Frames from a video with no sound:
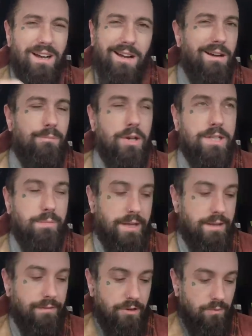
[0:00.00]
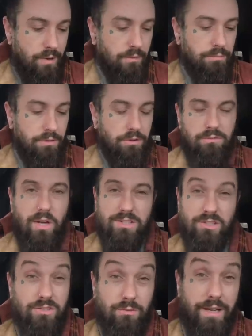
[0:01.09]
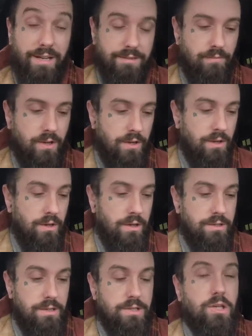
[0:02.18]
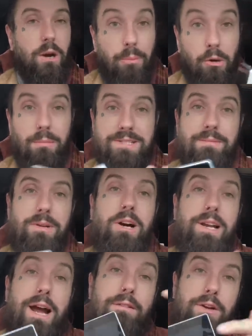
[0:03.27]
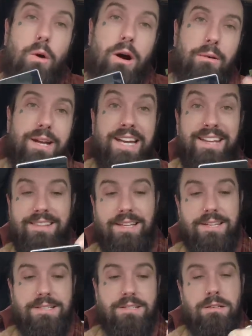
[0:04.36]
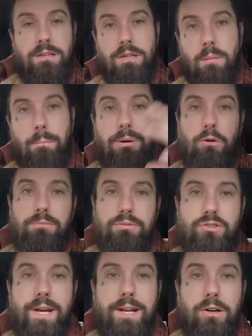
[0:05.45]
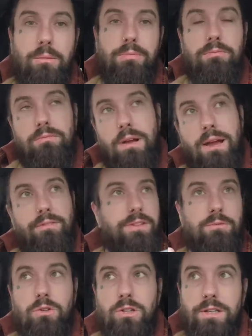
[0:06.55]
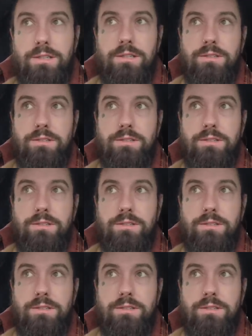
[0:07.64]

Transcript: I'm not explaining that very well, but that's just the way it is. So I put my SIM card out of the Huawei in this, boom, straight up, everything worked.